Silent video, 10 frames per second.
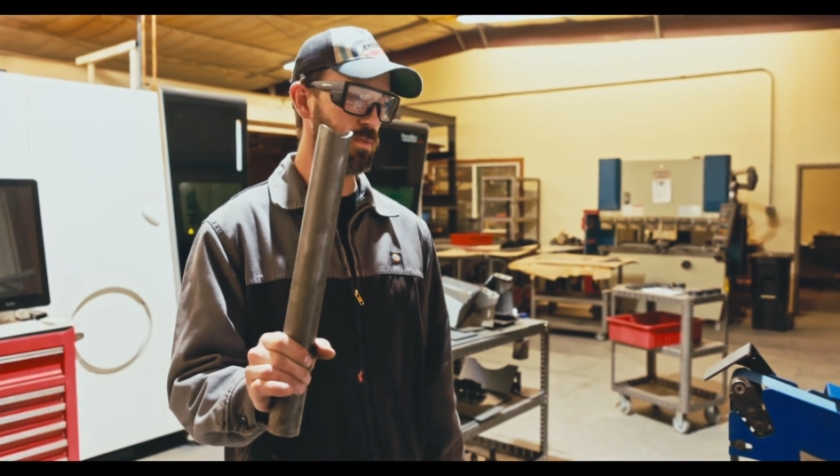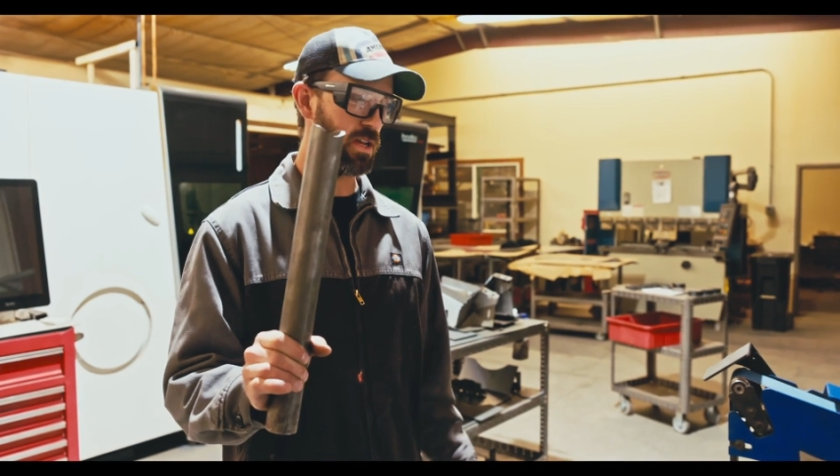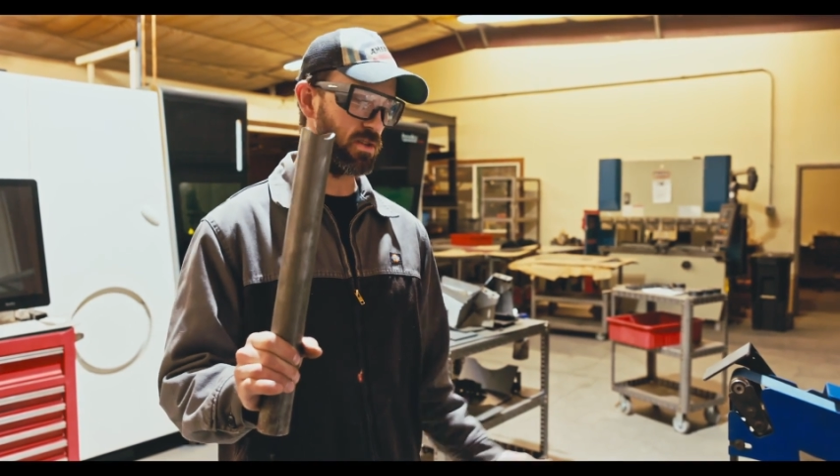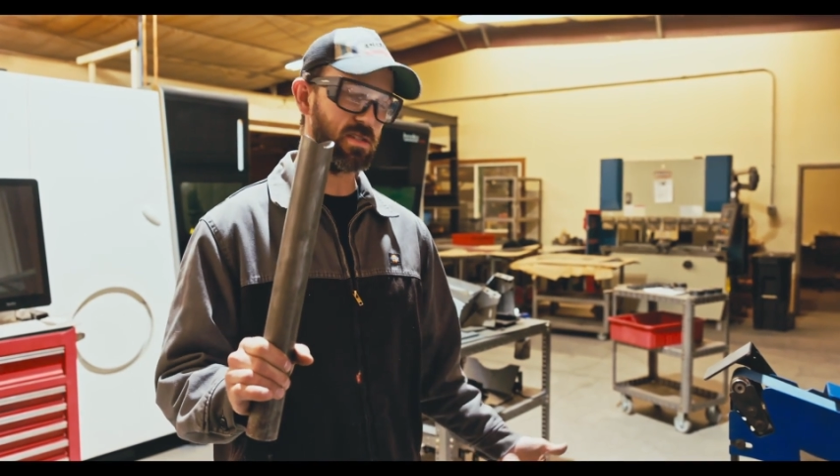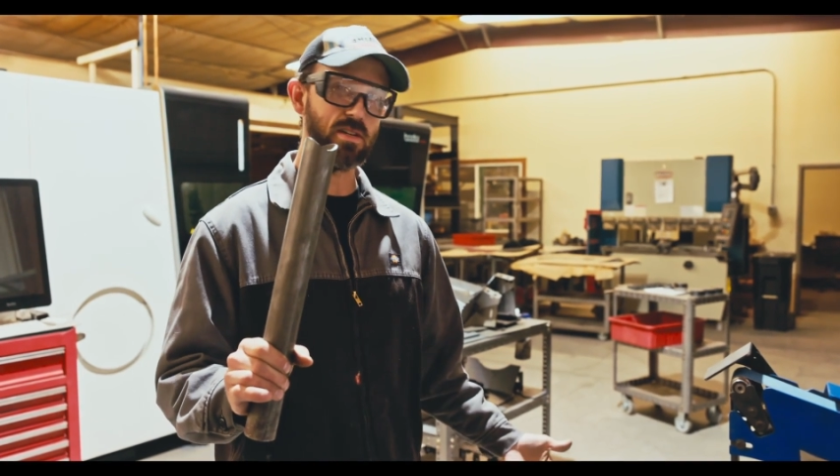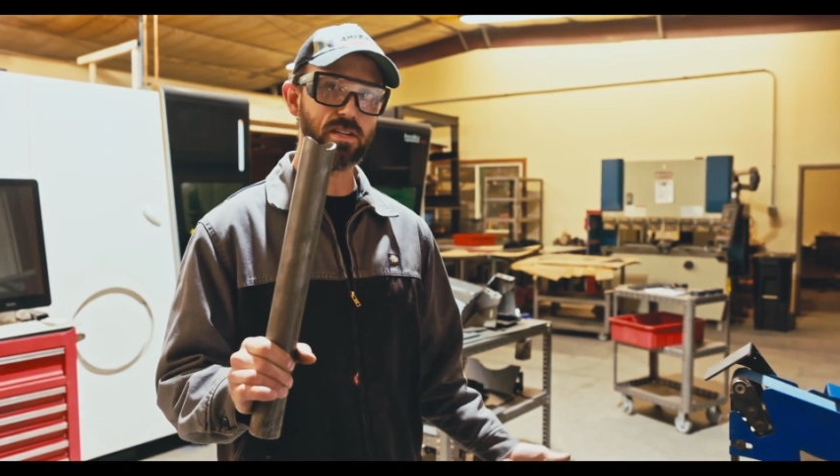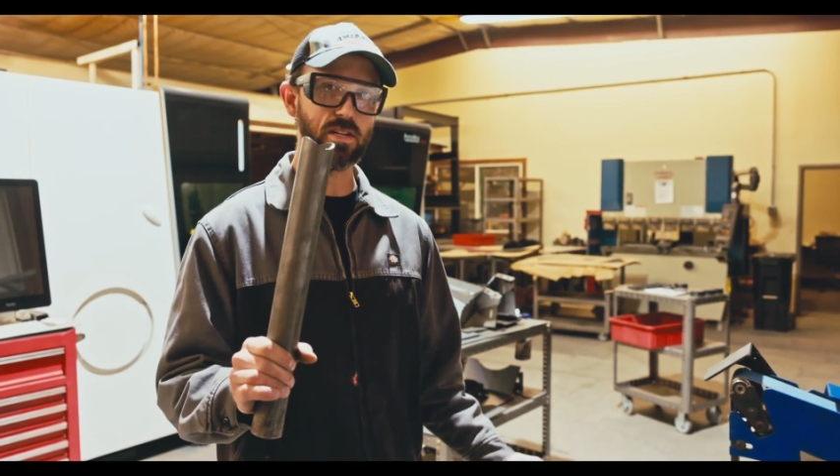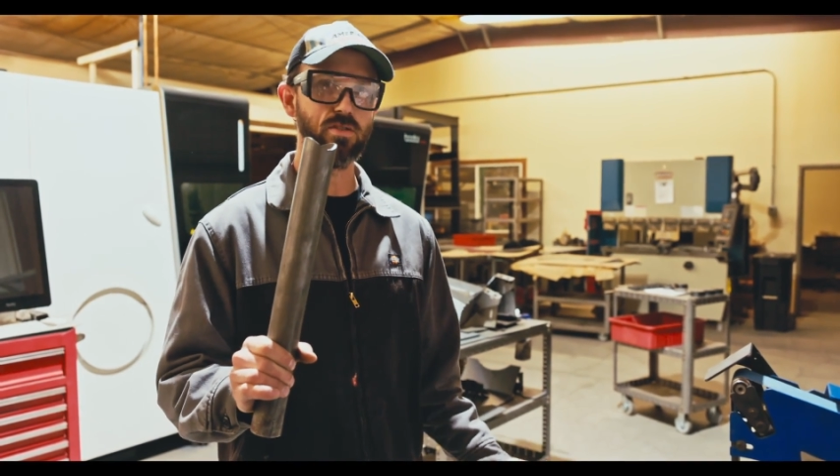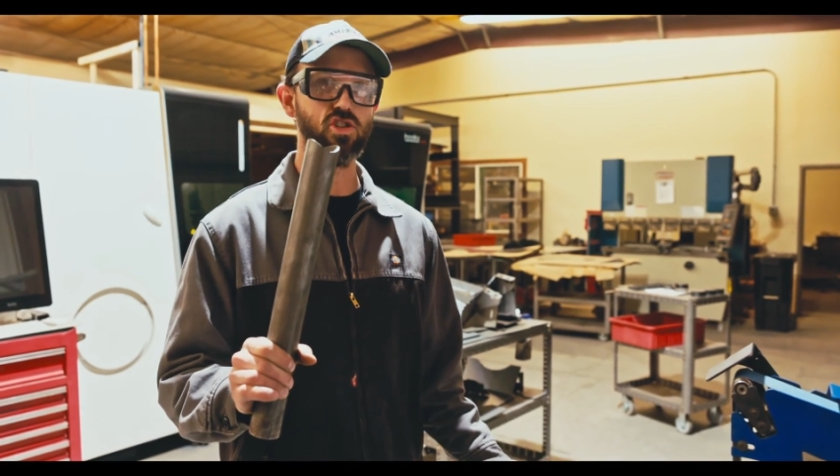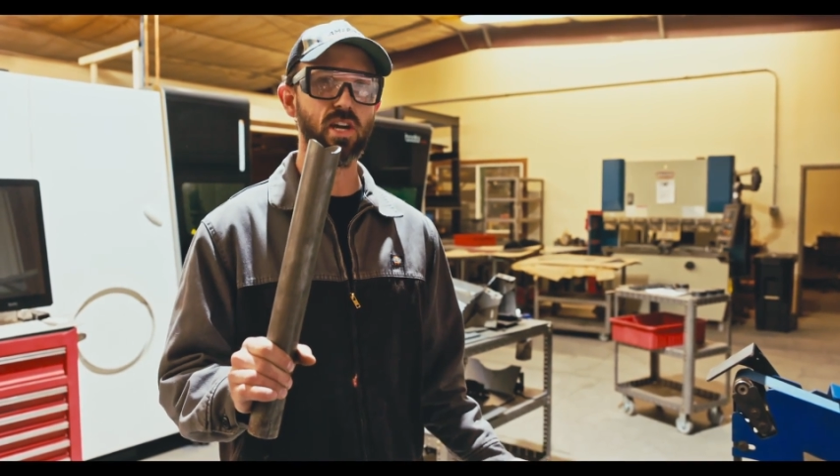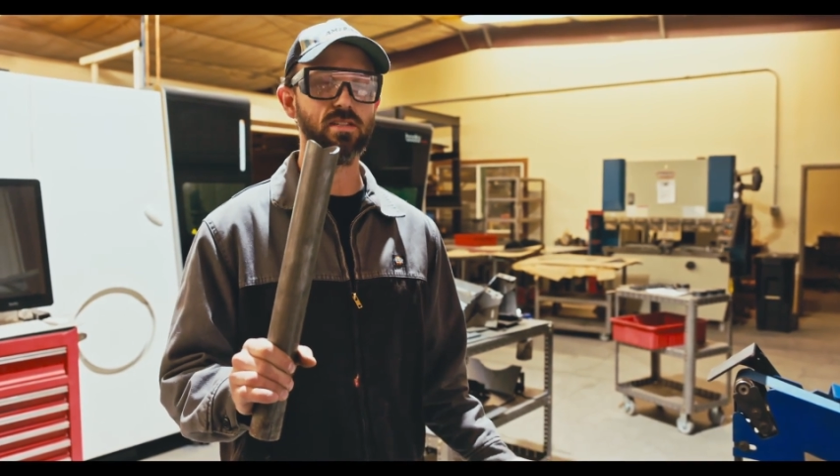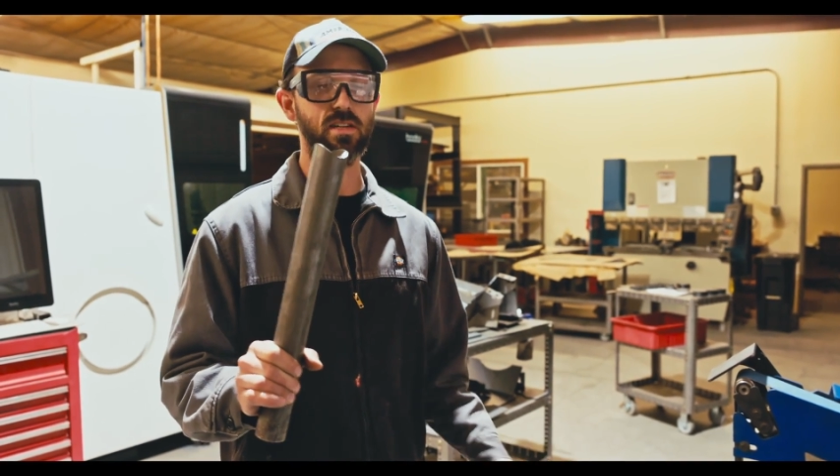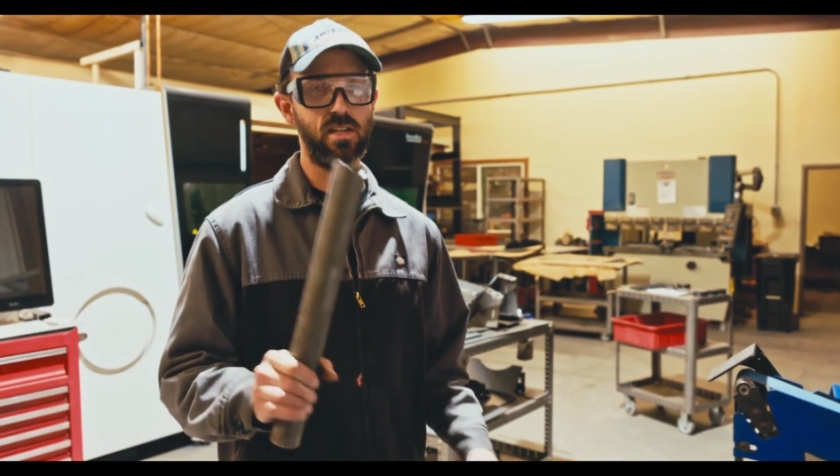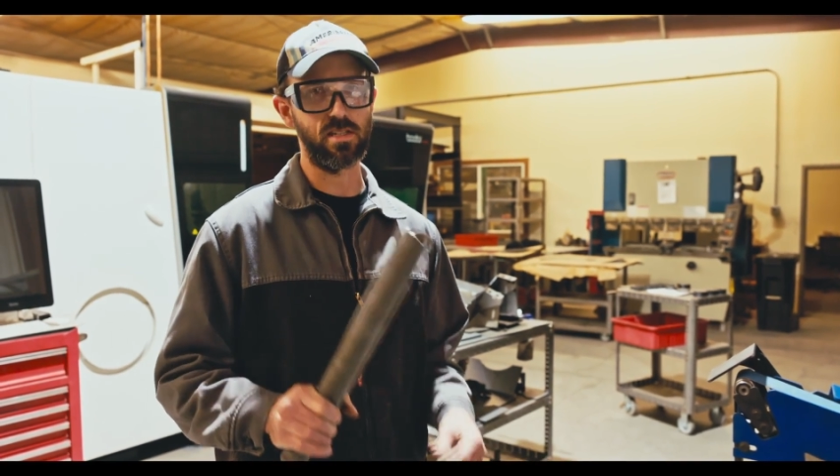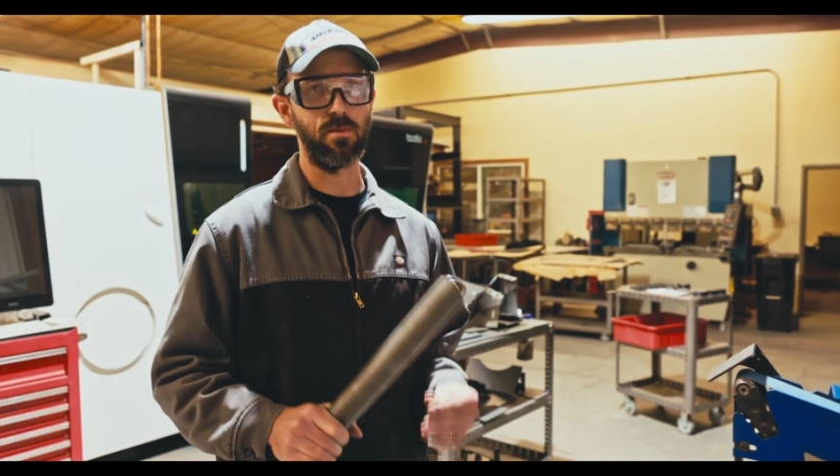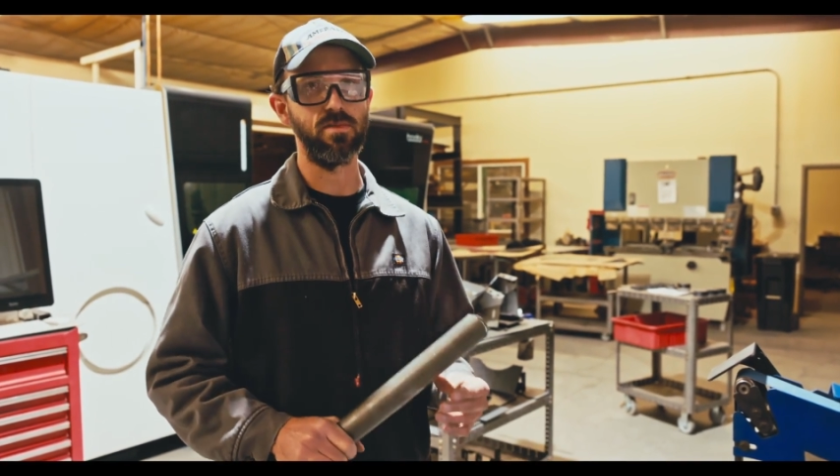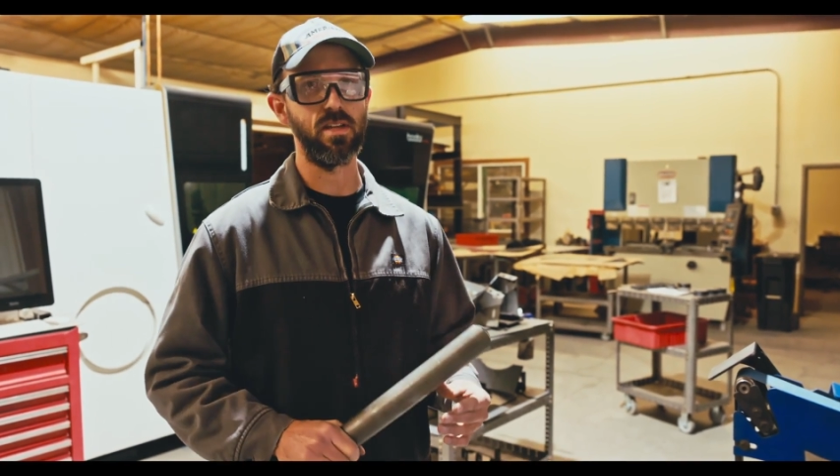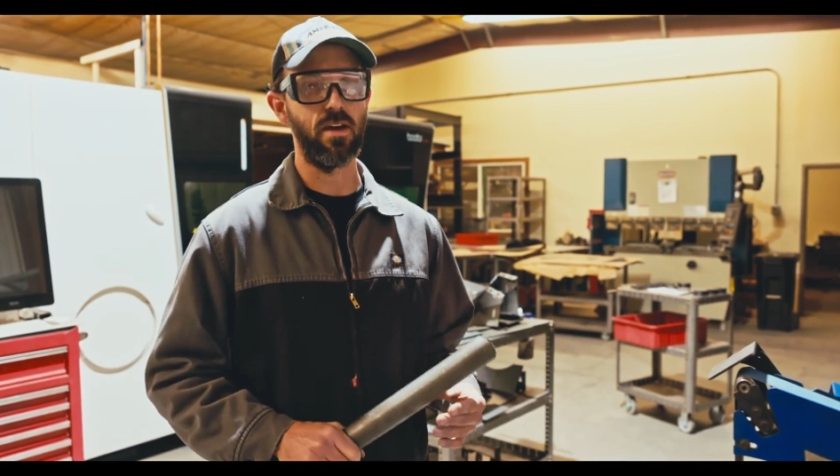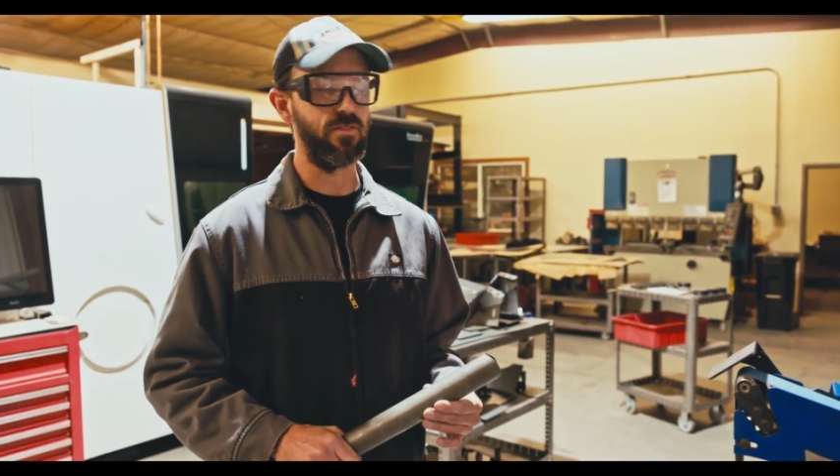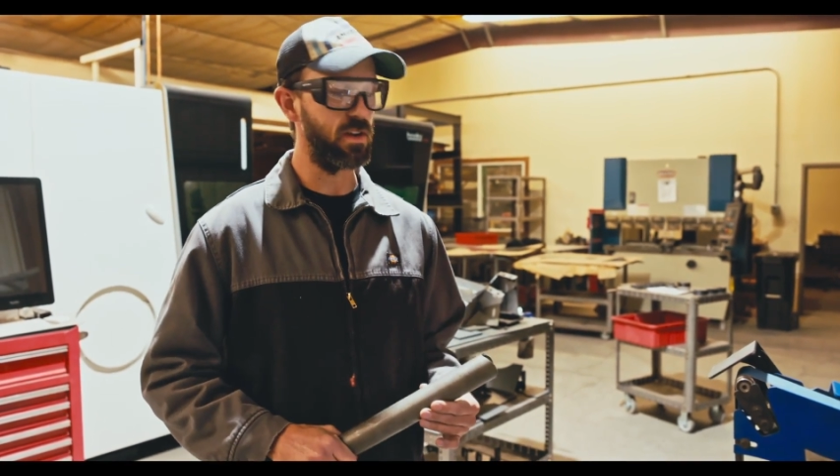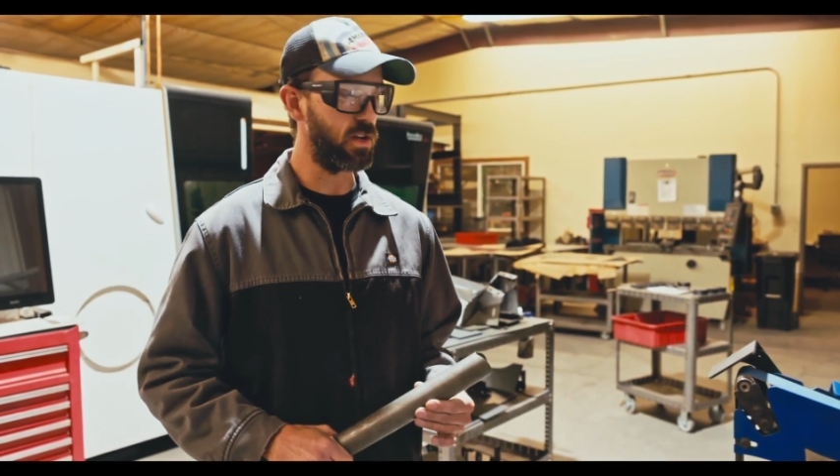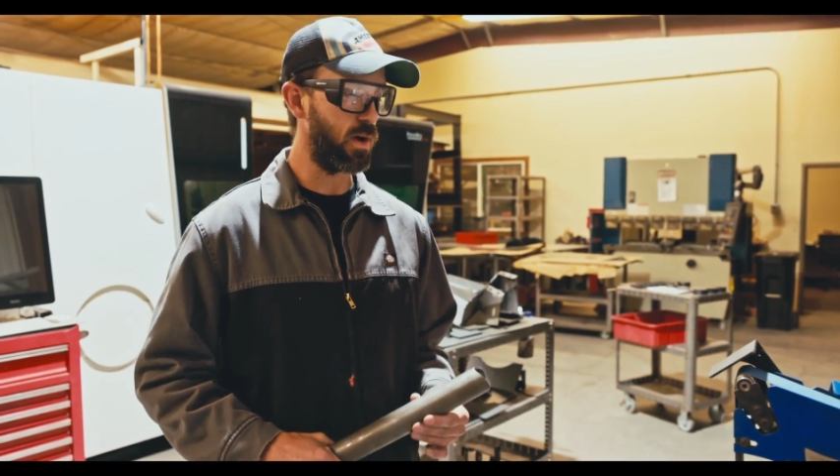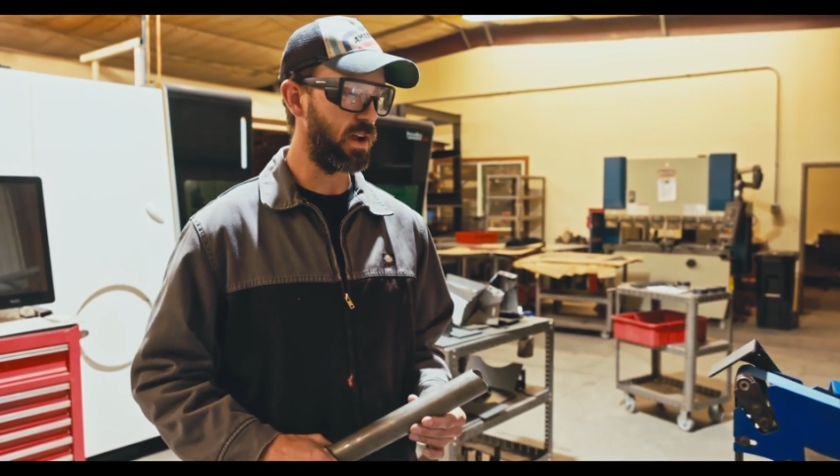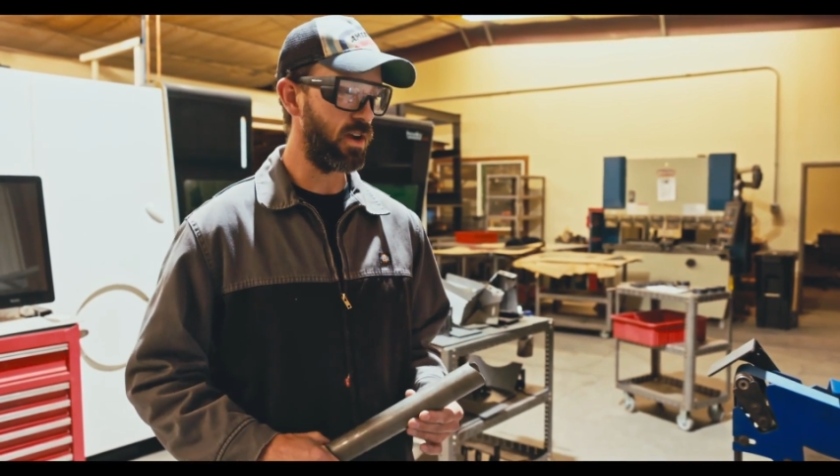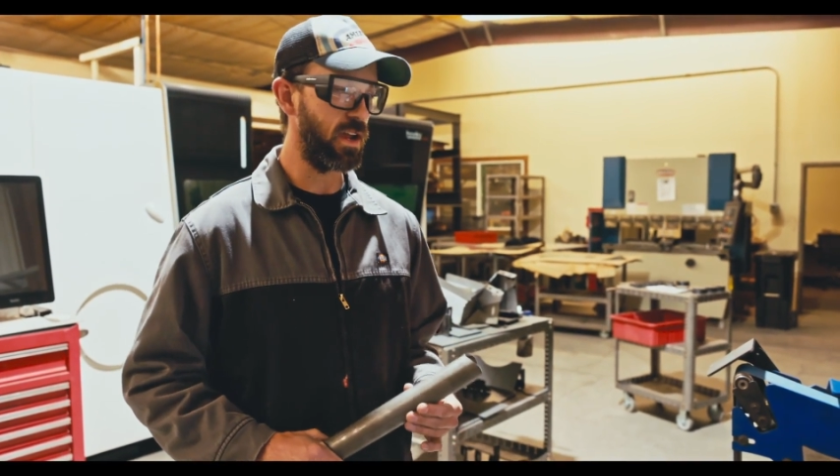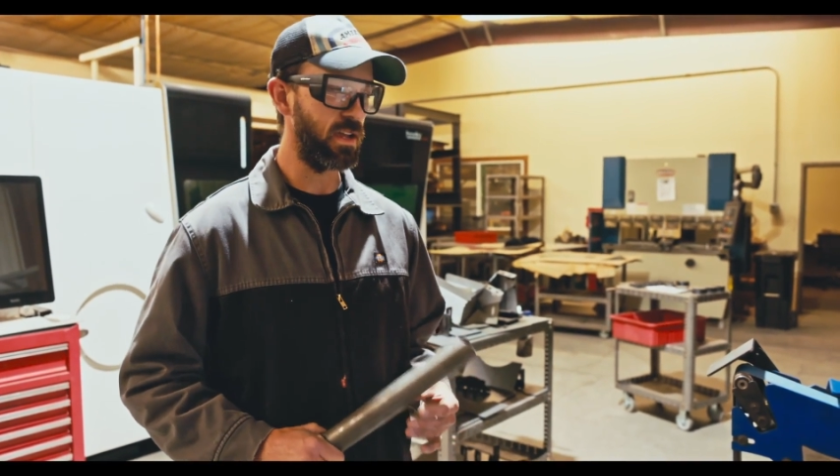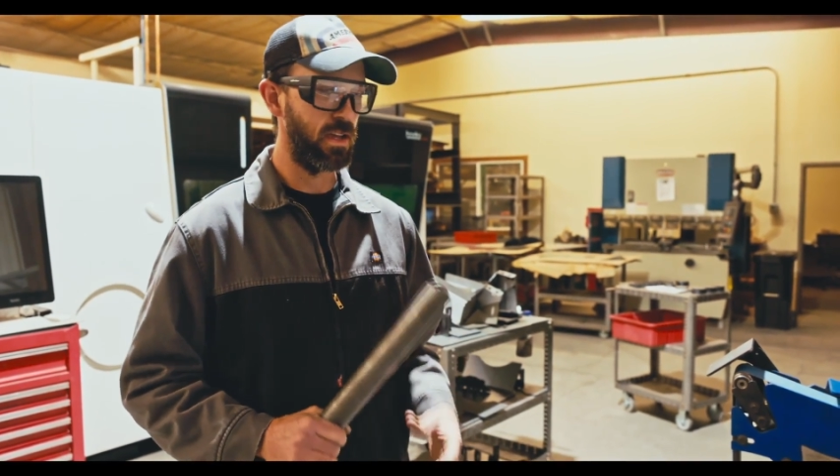but you still need to adjust it because something's not fitting quite right,